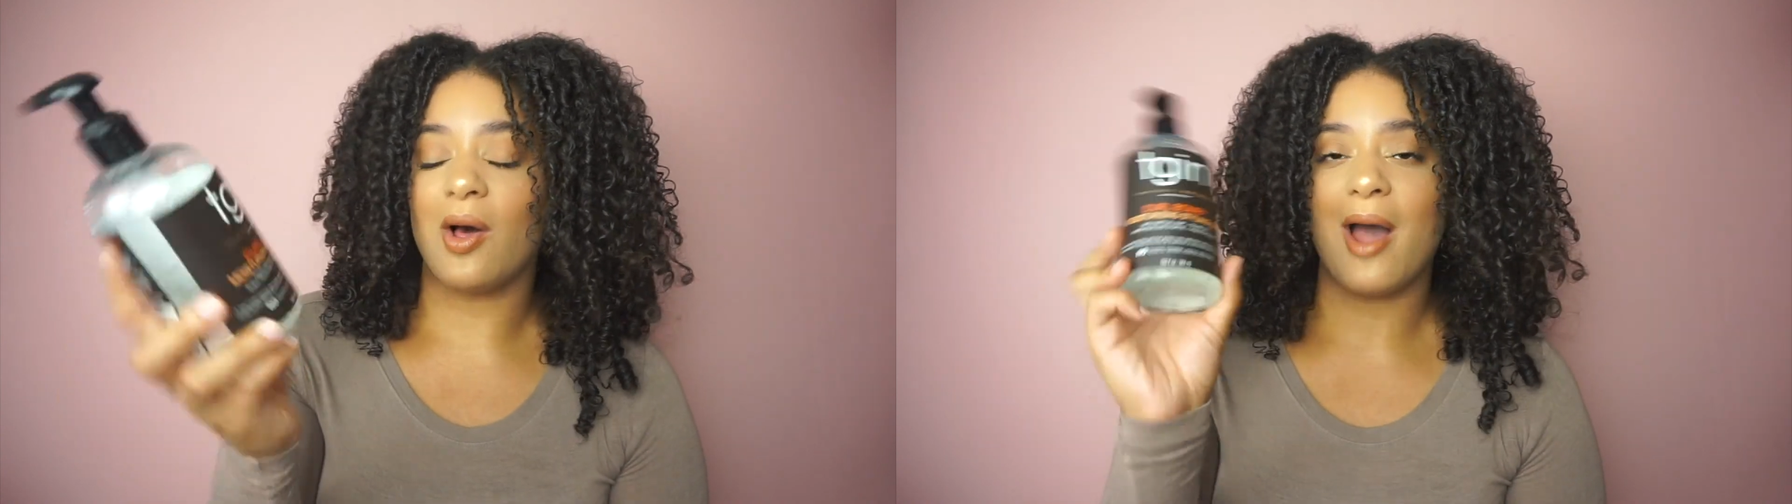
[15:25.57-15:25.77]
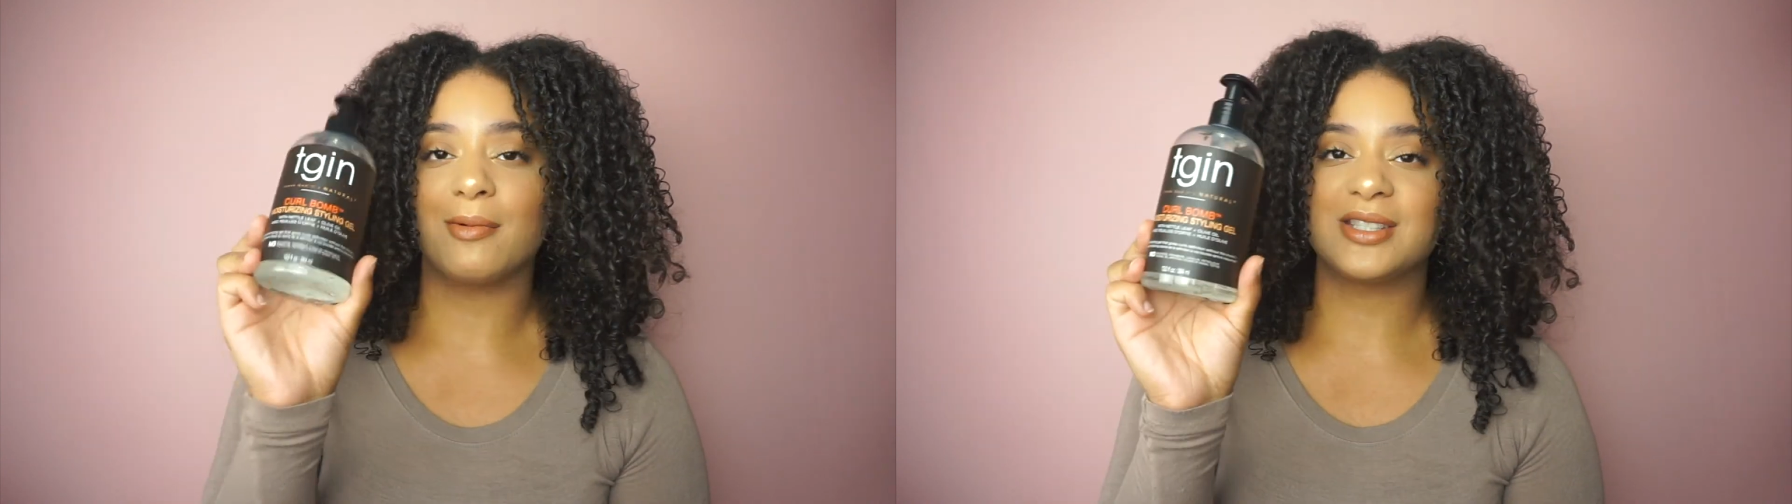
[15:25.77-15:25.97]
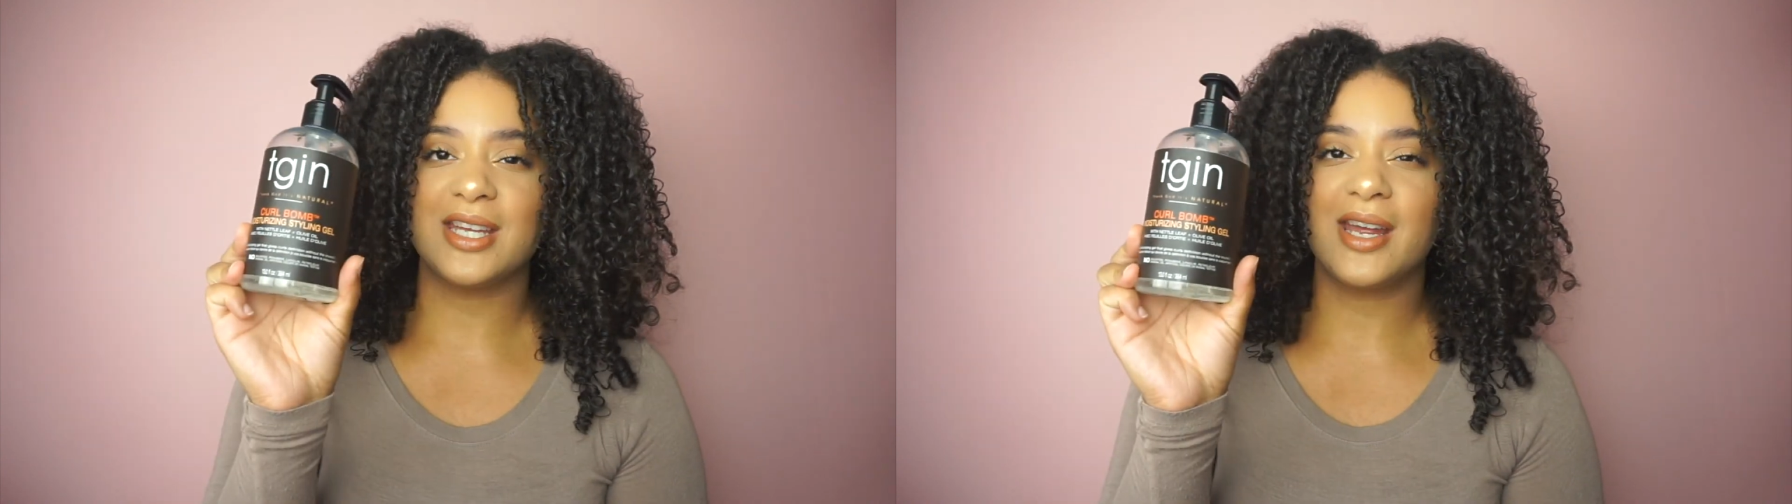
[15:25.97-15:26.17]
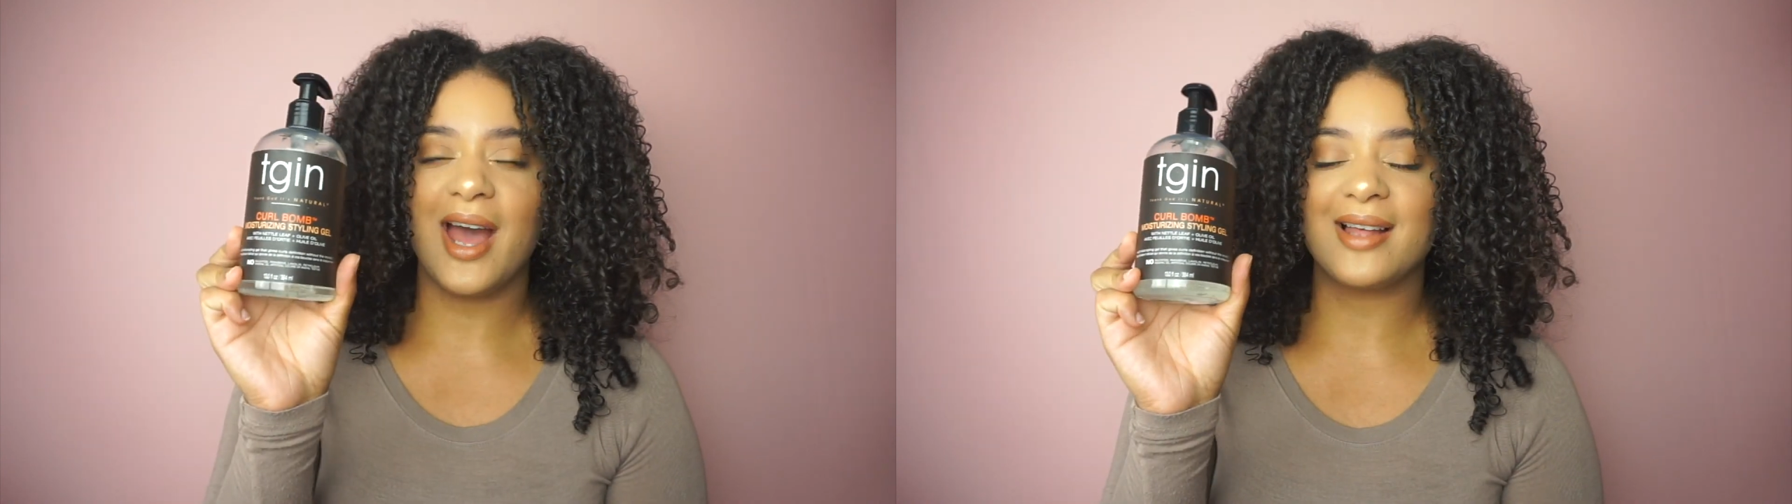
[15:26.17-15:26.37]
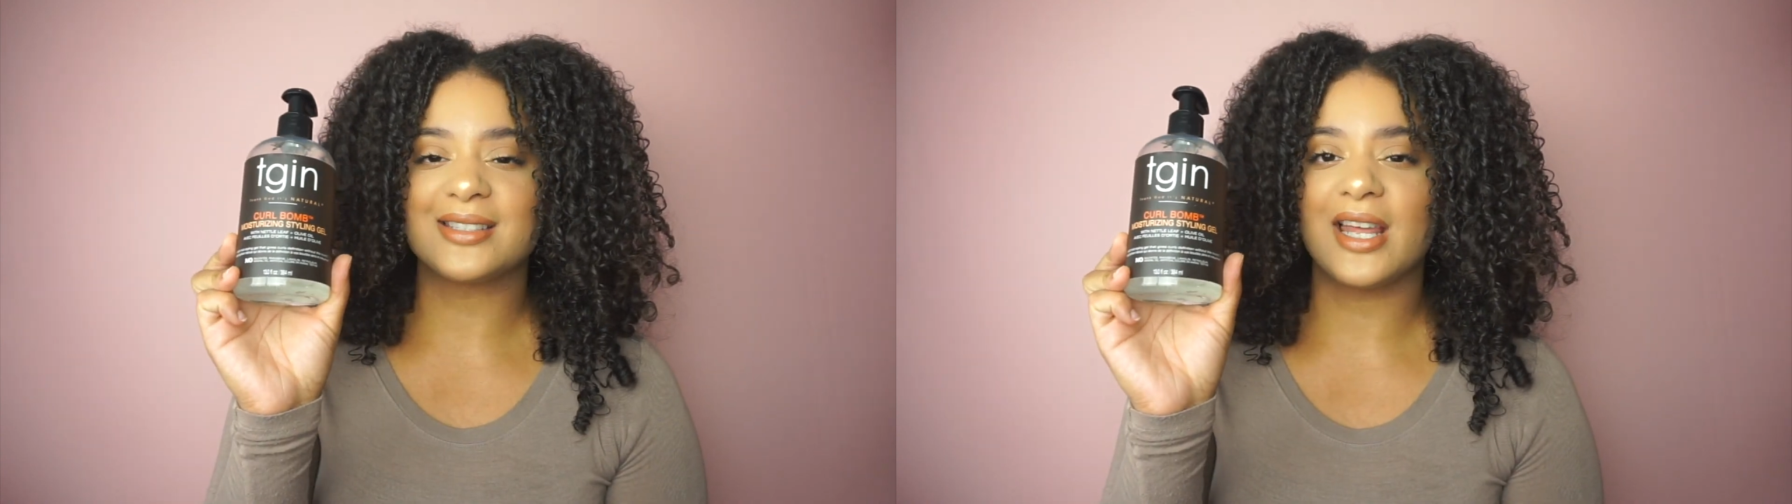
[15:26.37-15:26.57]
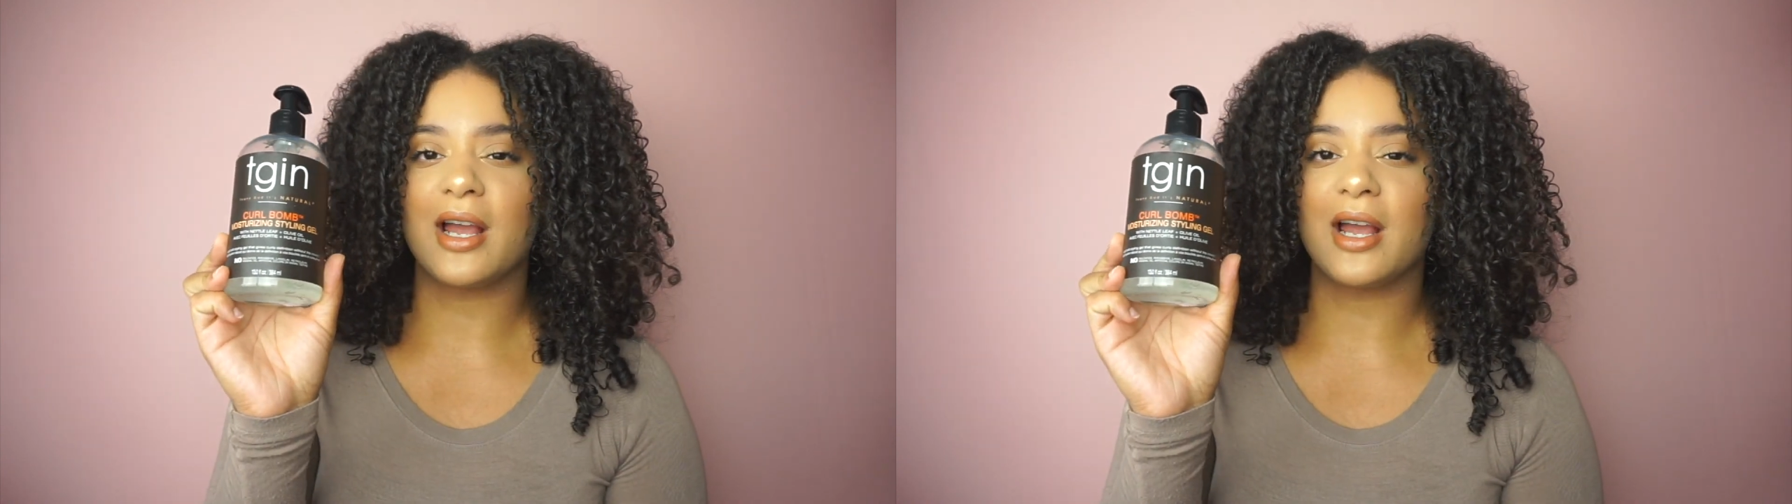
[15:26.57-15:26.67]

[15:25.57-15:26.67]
I would say it has like